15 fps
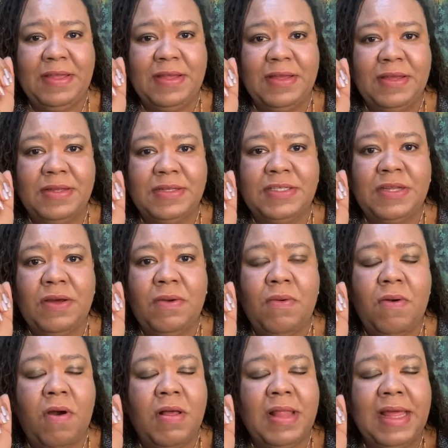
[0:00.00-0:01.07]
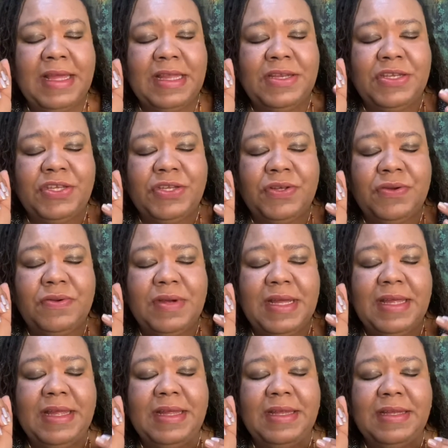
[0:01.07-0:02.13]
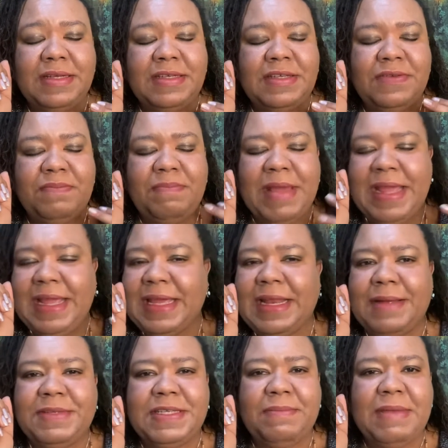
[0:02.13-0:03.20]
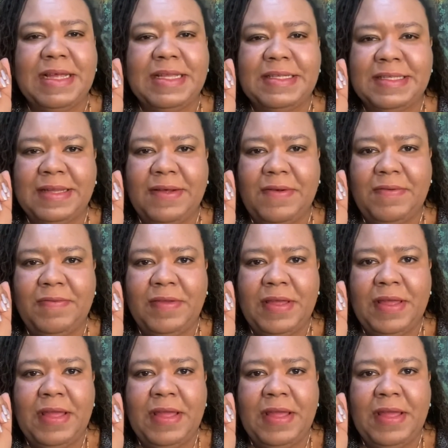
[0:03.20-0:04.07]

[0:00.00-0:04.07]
So all I can do to make it up to myself